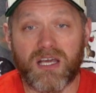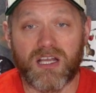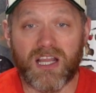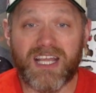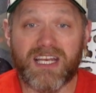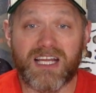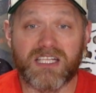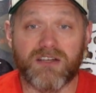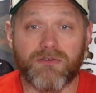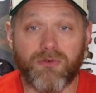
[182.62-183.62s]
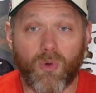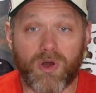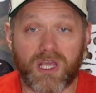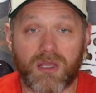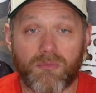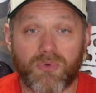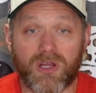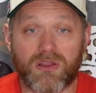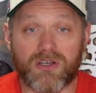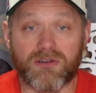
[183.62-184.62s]
In late 1940,
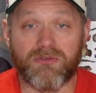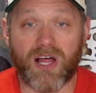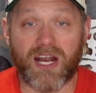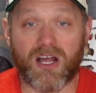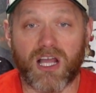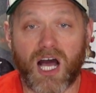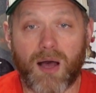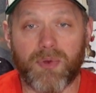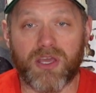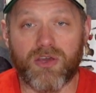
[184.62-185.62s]
Britain looked to flat-out copy